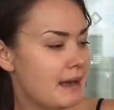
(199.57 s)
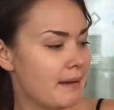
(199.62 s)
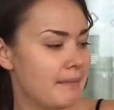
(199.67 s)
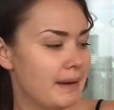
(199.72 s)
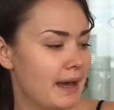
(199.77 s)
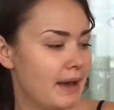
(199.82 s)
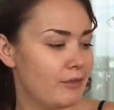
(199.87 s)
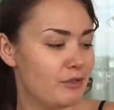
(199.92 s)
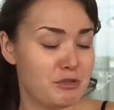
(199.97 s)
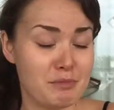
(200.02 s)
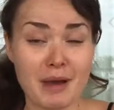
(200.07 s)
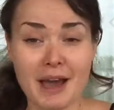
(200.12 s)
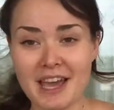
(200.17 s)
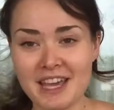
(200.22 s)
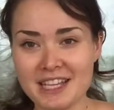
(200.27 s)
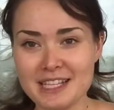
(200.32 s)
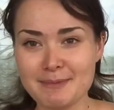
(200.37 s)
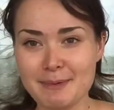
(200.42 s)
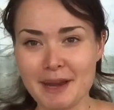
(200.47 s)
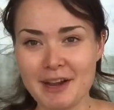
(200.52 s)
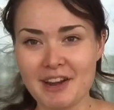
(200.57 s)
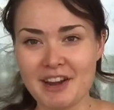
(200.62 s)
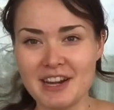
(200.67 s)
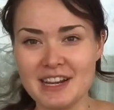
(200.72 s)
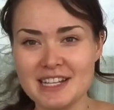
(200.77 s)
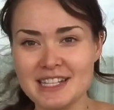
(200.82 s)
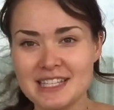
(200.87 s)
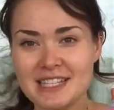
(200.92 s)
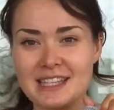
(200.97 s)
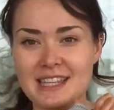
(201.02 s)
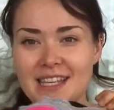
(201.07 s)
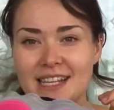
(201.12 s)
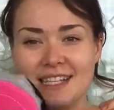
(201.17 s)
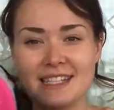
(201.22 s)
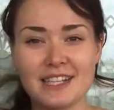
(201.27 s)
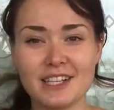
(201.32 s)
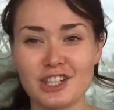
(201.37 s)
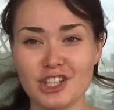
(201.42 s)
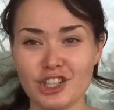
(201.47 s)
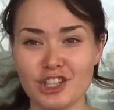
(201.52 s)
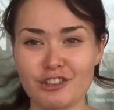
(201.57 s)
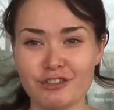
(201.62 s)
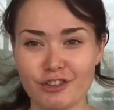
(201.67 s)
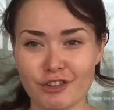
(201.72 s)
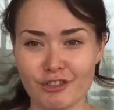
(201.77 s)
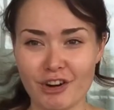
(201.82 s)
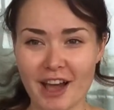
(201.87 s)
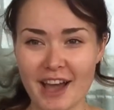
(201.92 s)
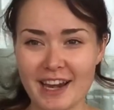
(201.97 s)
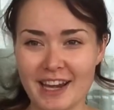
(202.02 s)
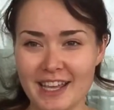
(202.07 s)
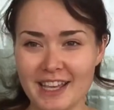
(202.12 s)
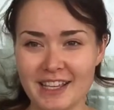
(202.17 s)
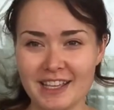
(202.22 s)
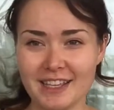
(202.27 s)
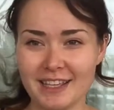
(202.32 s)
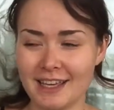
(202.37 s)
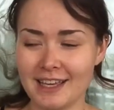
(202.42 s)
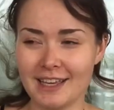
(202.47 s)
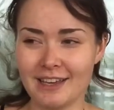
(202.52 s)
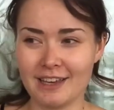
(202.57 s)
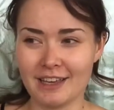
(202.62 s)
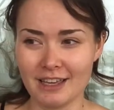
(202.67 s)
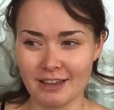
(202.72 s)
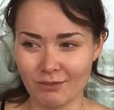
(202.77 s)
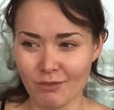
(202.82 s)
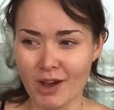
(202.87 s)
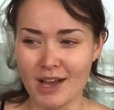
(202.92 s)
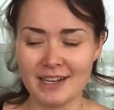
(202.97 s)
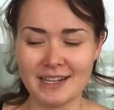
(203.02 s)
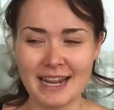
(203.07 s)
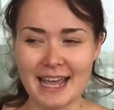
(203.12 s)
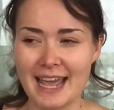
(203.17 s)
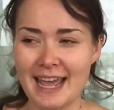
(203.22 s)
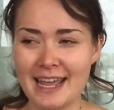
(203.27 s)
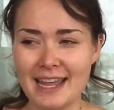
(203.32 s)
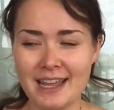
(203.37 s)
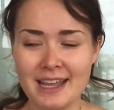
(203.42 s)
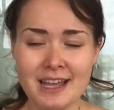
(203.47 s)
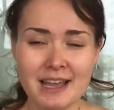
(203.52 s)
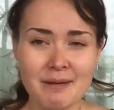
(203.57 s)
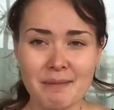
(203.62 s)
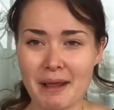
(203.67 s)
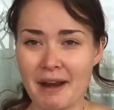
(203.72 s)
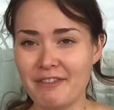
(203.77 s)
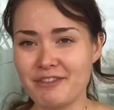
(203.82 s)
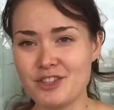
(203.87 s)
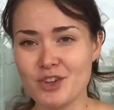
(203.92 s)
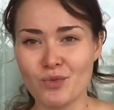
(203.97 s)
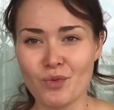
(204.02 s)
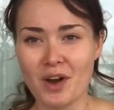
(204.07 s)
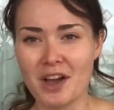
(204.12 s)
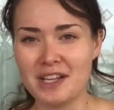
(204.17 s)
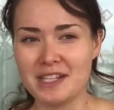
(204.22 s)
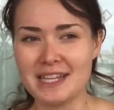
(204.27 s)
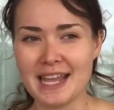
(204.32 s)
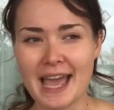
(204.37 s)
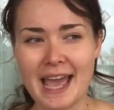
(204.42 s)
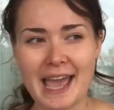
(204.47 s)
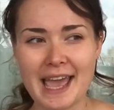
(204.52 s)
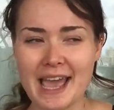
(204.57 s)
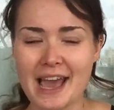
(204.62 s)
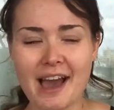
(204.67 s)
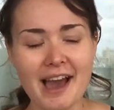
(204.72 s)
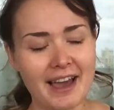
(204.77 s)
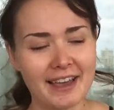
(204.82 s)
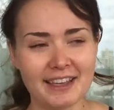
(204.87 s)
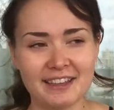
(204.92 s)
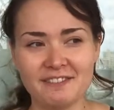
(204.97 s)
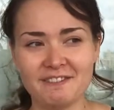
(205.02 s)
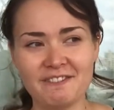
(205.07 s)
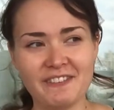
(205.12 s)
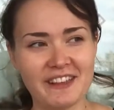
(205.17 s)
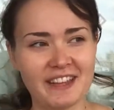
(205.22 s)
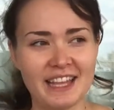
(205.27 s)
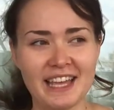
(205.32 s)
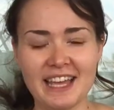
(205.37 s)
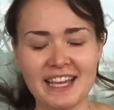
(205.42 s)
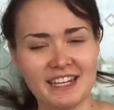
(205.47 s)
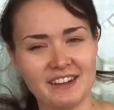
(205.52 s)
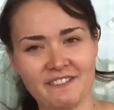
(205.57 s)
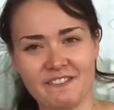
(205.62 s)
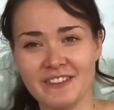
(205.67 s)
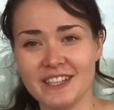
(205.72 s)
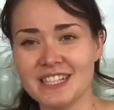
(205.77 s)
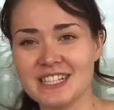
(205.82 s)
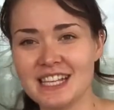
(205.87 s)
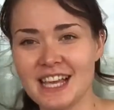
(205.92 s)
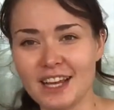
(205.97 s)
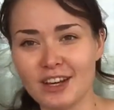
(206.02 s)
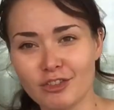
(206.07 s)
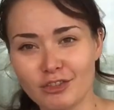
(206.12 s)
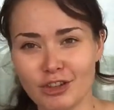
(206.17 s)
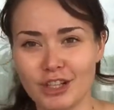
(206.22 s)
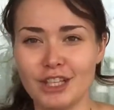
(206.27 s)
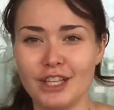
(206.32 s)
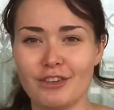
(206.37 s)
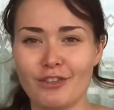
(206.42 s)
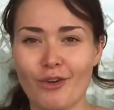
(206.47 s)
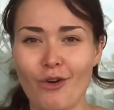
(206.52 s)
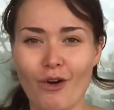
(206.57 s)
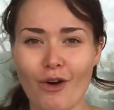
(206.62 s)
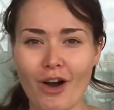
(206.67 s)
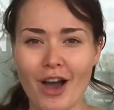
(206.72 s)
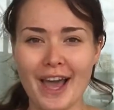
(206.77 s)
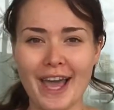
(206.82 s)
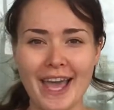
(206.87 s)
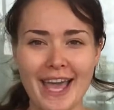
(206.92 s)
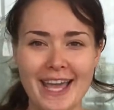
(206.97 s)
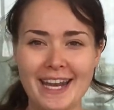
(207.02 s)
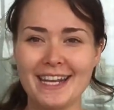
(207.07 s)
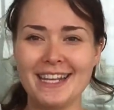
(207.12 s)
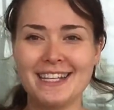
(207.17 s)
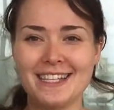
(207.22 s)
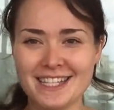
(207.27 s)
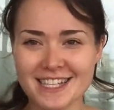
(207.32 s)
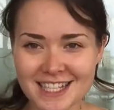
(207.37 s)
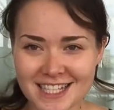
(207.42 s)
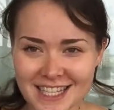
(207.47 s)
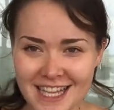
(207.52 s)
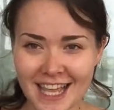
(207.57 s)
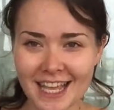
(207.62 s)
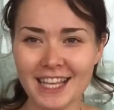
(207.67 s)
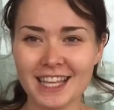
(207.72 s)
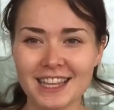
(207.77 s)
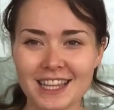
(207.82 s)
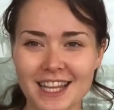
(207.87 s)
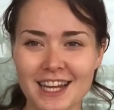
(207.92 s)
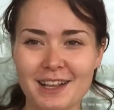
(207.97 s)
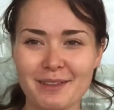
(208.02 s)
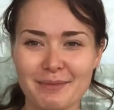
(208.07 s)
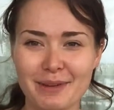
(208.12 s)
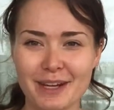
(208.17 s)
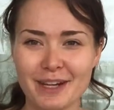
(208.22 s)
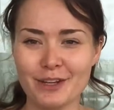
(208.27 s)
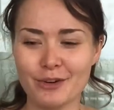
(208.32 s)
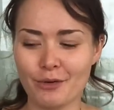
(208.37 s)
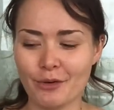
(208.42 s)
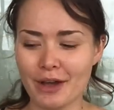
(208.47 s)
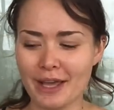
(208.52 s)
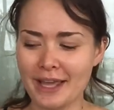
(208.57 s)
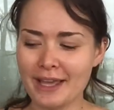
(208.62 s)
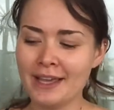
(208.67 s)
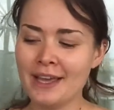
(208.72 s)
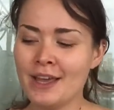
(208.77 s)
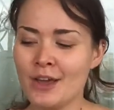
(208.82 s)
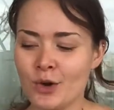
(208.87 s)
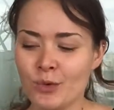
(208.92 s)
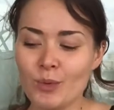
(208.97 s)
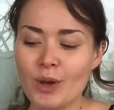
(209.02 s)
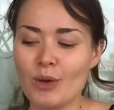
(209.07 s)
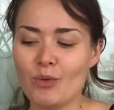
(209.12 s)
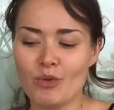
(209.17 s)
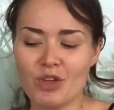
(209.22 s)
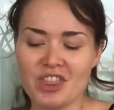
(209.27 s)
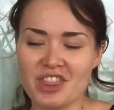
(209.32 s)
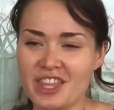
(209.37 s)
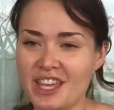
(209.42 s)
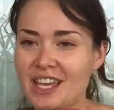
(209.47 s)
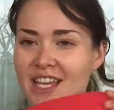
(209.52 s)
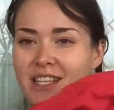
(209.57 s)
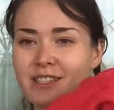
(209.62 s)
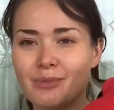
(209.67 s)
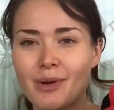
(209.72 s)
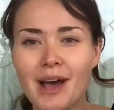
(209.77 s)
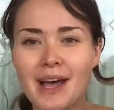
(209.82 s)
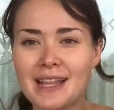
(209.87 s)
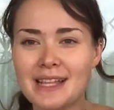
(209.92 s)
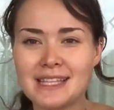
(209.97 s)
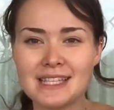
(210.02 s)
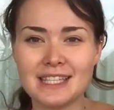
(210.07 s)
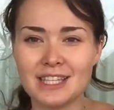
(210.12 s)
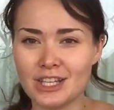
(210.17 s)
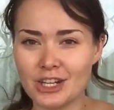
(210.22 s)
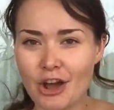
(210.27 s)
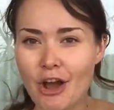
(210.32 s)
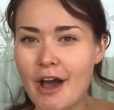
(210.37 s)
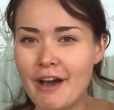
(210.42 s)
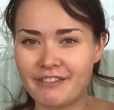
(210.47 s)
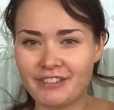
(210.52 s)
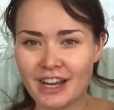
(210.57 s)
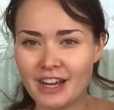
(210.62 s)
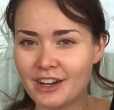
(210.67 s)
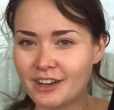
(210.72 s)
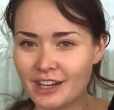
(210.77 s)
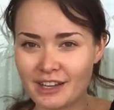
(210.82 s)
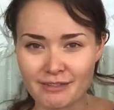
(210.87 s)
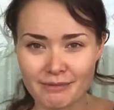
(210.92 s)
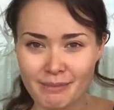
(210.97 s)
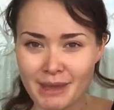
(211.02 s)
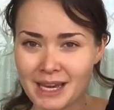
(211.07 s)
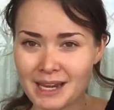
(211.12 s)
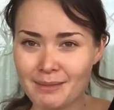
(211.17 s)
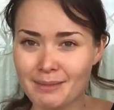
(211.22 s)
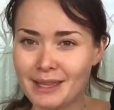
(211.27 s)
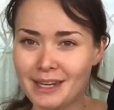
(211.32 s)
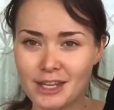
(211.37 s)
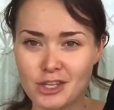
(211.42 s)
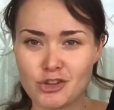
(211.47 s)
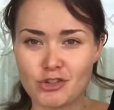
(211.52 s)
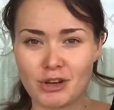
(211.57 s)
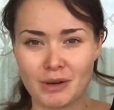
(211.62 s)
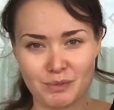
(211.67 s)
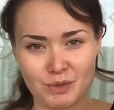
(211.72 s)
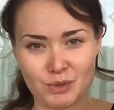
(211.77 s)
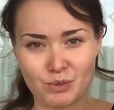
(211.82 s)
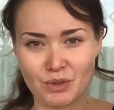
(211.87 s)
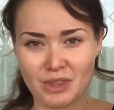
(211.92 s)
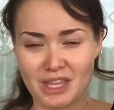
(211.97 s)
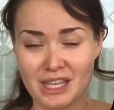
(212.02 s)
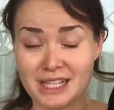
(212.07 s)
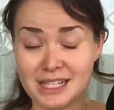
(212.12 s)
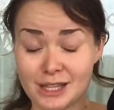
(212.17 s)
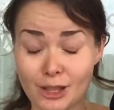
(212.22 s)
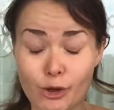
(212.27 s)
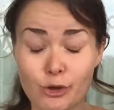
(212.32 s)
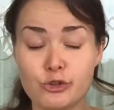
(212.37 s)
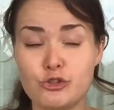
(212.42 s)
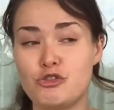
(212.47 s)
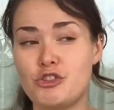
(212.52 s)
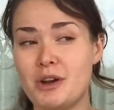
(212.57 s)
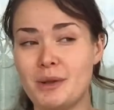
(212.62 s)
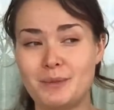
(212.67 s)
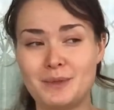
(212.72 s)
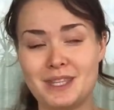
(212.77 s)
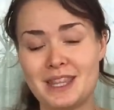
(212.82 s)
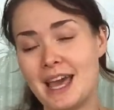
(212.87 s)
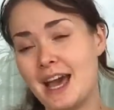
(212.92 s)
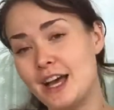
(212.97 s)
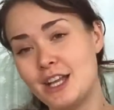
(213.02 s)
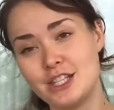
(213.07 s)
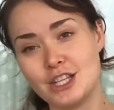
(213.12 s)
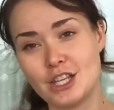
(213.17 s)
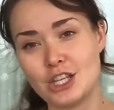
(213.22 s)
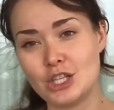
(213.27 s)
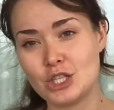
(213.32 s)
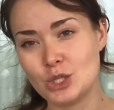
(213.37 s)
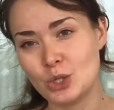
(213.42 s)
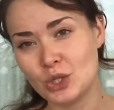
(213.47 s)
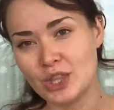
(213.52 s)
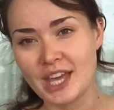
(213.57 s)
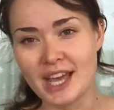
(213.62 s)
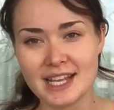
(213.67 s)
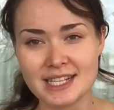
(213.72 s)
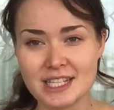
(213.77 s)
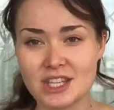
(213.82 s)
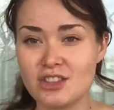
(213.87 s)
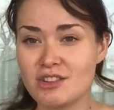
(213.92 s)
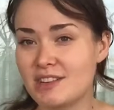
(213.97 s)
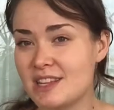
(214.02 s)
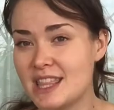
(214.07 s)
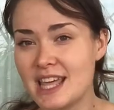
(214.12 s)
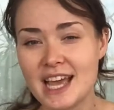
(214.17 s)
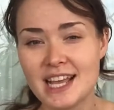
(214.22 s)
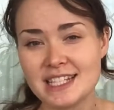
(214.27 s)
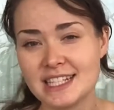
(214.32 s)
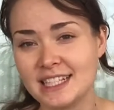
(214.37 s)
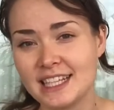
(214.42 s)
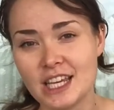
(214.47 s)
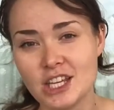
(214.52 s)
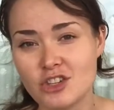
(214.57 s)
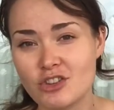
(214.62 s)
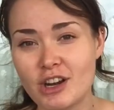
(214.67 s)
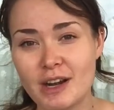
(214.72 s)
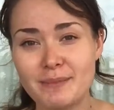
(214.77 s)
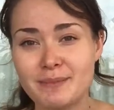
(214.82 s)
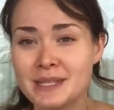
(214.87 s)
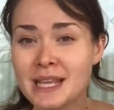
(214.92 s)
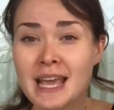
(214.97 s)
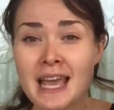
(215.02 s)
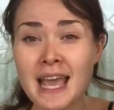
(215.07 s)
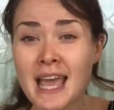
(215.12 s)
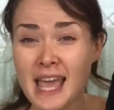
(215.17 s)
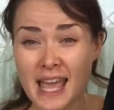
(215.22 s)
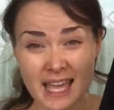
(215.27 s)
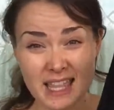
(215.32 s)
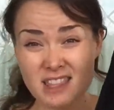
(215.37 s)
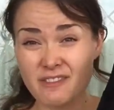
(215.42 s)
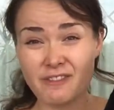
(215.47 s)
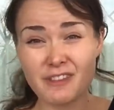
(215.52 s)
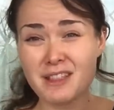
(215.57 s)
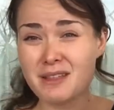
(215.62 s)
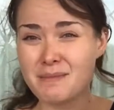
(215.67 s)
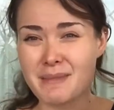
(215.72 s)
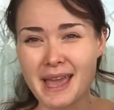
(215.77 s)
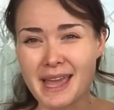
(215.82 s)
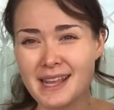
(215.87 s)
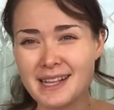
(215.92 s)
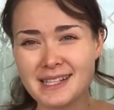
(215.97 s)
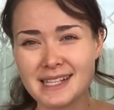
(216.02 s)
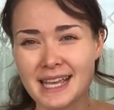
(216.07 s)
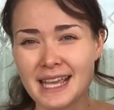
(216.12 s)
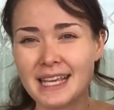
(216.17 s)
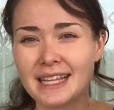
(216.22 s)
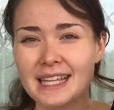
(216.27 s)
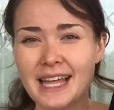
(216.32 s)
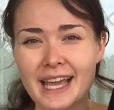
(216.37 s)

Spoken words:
but with my experience, these are good for riding in one day, but after one day I can feel it and it feels like really raw, and it's just like a little bit annoying, where with these ones, you know, I've done many trips with these long trips, 1,000, 2,000, 3,000 k trips, and they feel amazing.